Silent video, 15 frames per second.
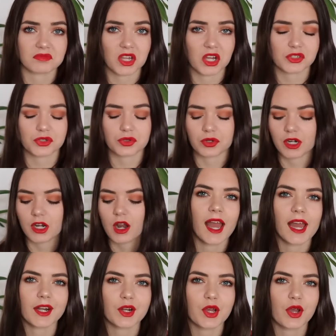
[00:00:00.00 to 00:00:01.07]
Not sure.
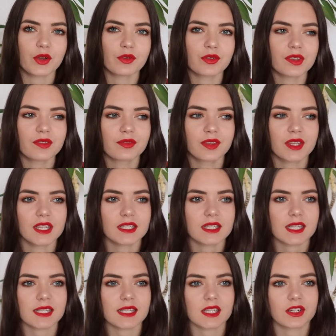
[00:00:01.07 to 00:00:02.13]
I don't know if
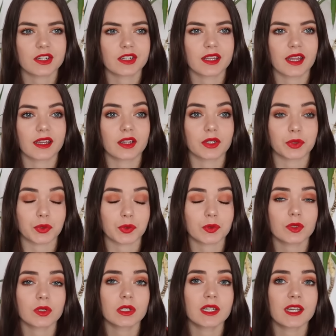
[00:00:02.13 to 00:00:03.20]
he's considered like a
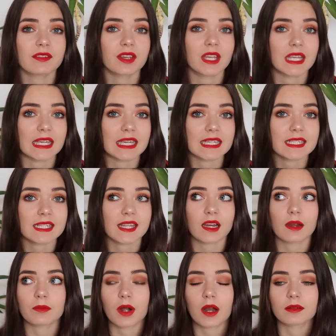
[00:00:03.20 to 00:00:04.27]
guru. If he is,
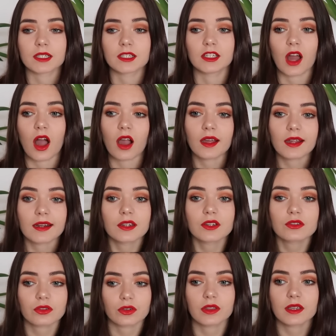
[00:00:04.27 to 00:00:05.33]
then I'm probably not gonna
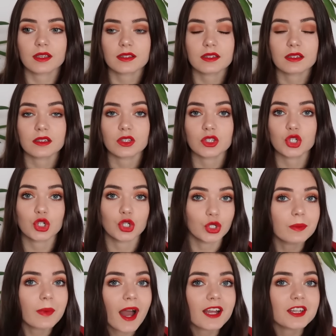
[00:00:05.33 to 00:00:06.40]
enjoy this
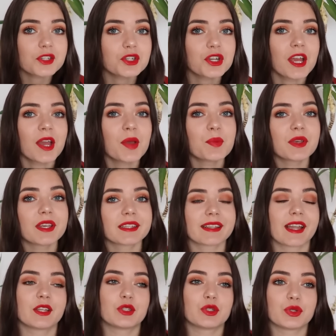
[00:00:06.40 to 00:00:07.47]
too much
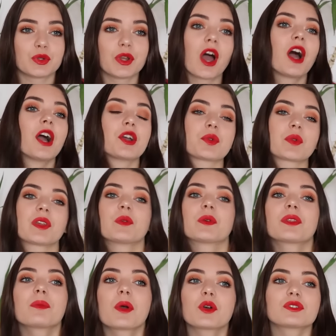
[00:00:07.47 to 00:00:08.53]
because I do not agree
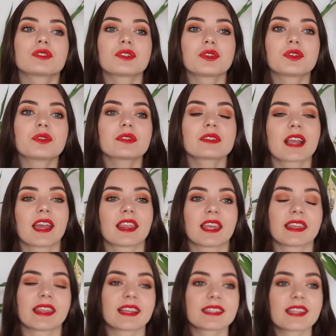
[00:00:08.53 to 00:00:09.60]
with most gurus. I
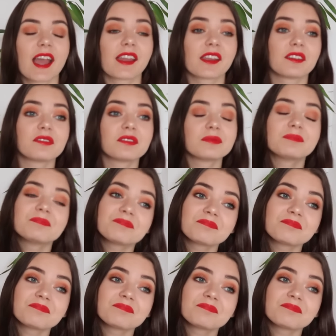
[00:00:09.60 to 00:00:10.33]
think that's kind of...